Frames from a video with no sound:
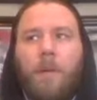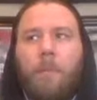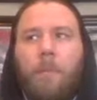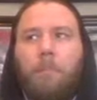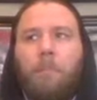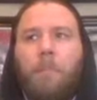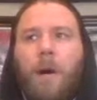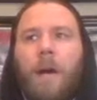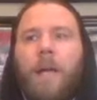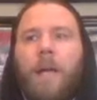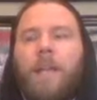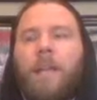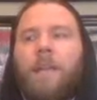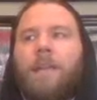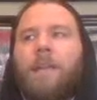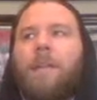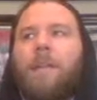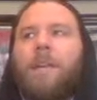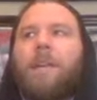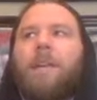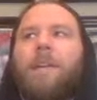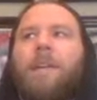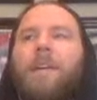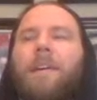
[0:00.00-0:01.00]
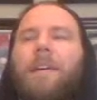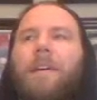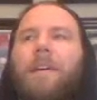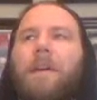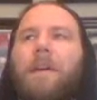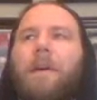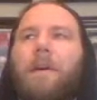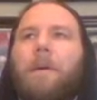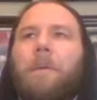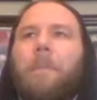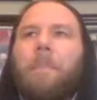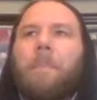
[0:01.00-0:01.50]
but
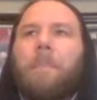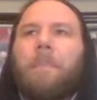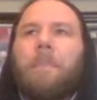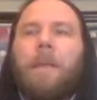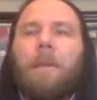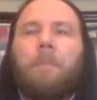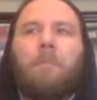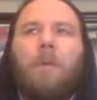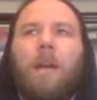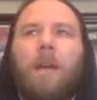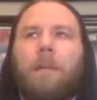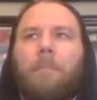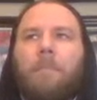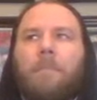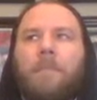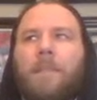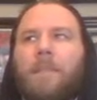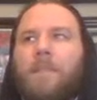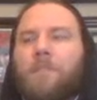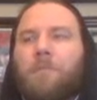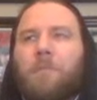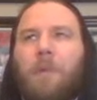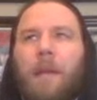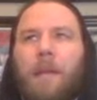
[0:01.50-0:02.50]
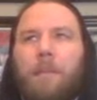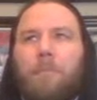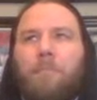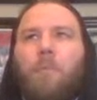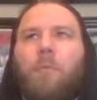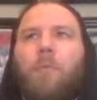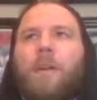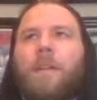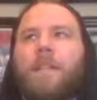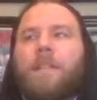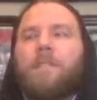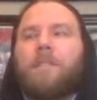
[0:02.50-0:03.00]
they brought up these great
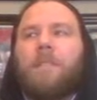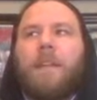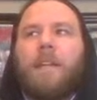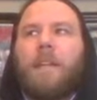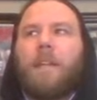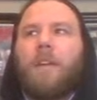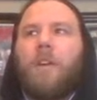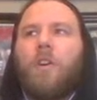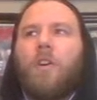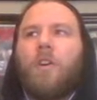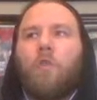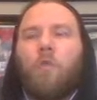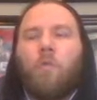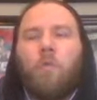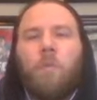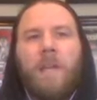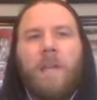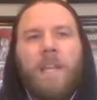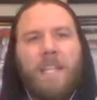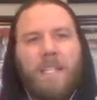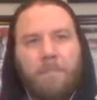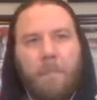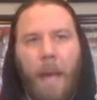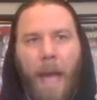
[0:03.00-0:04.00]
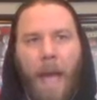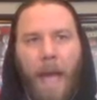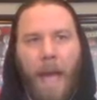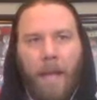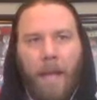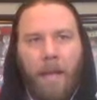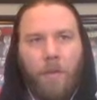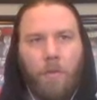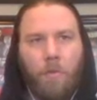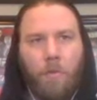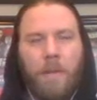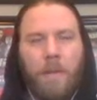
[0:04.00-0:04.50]
points. Weeks
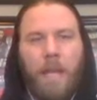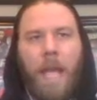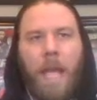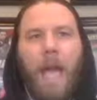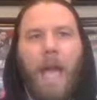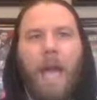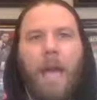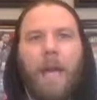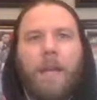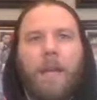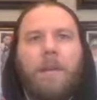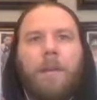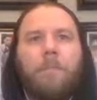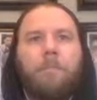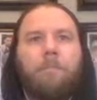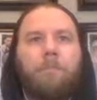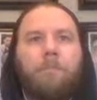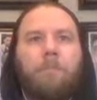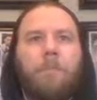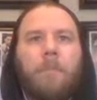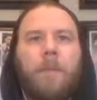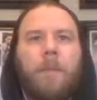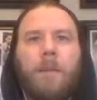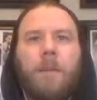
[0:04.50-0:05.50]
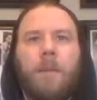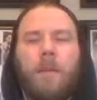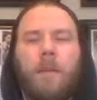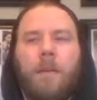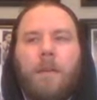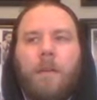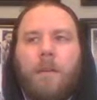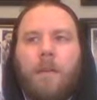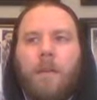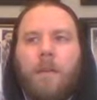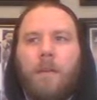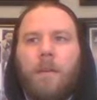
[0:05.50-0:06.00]
back, we had
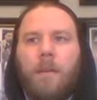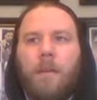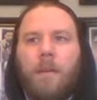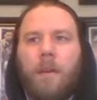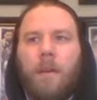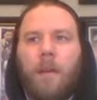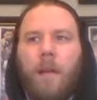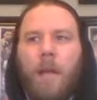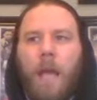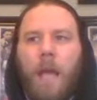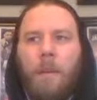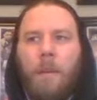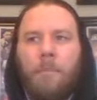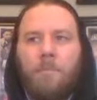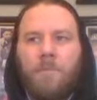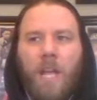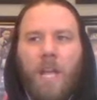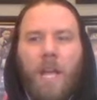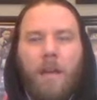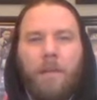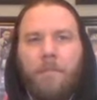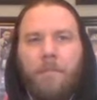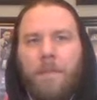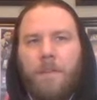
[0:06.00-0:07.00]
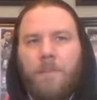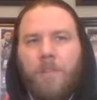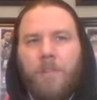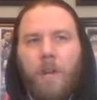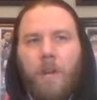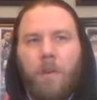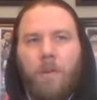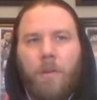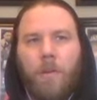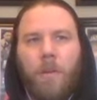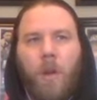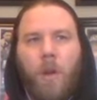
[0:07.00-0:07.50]
MJF and
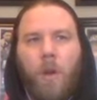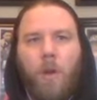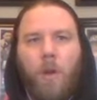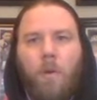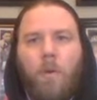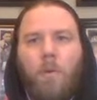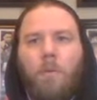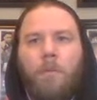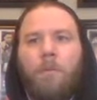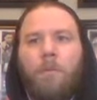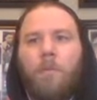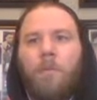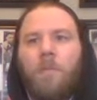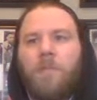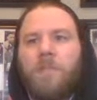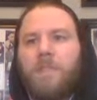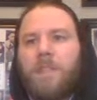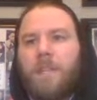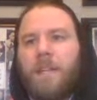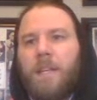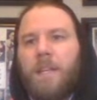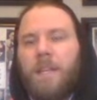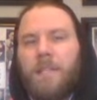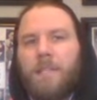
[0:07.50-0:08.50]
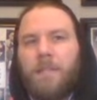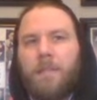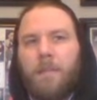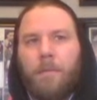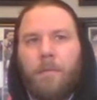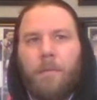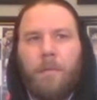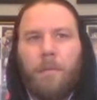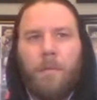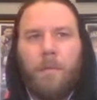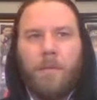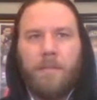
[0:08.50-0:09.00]
Jericho versus
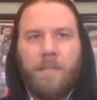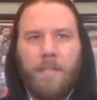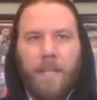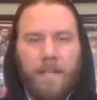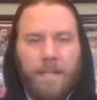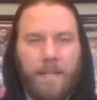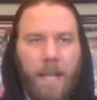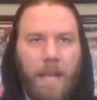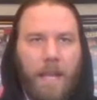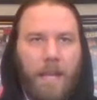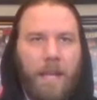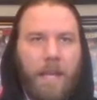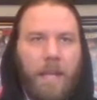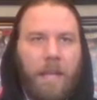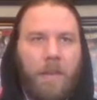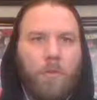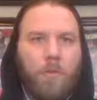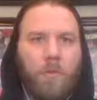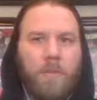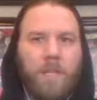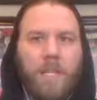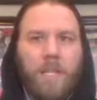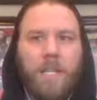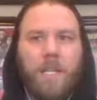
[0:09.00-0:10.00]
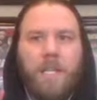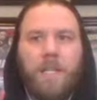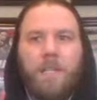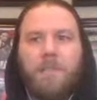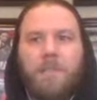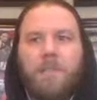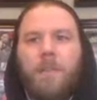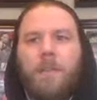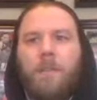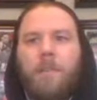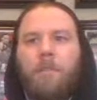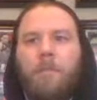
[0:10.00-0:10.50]
Santana and
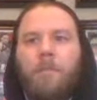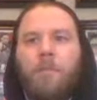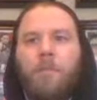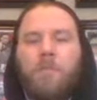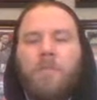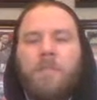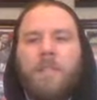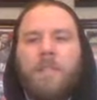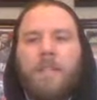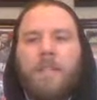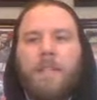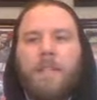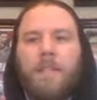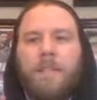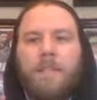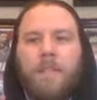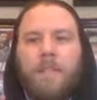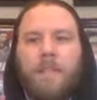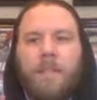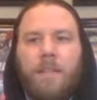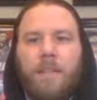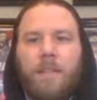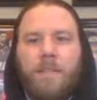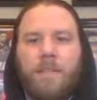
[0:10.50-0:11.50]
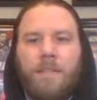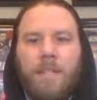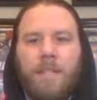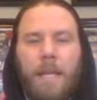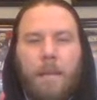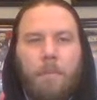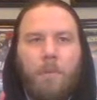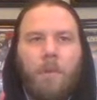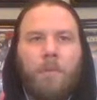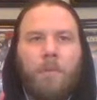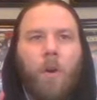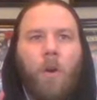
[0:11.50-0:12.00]
Ortiz versus
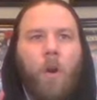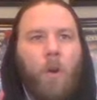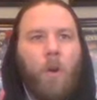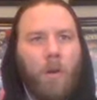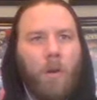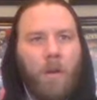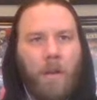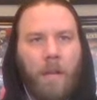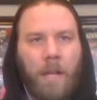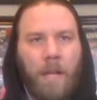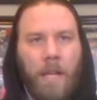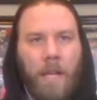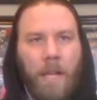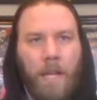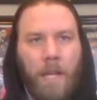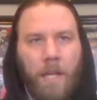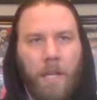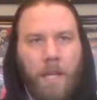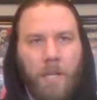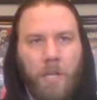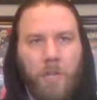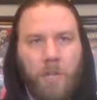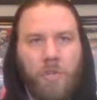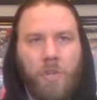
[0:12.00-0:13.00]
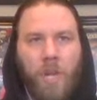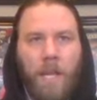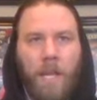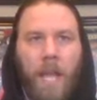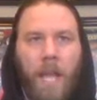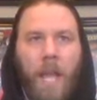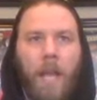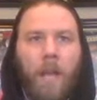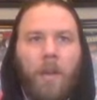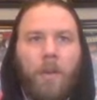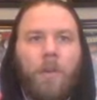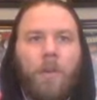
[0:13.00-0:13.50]
Sammy Guevara and Jake
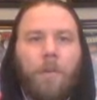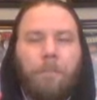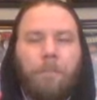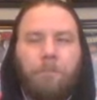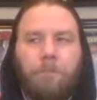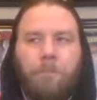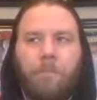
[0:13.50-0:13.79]
Hager.